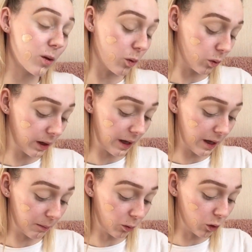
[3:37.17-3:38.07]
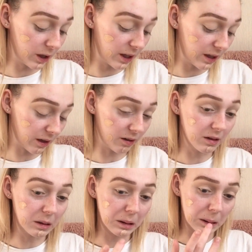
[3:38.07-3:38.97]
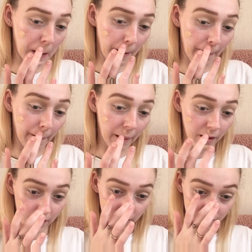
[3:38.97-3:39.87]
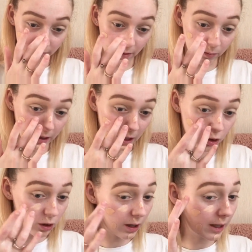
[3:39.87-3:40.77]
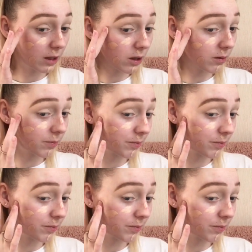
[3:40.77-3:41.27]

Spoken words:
Okay, I'm gonna need a foundation lightener.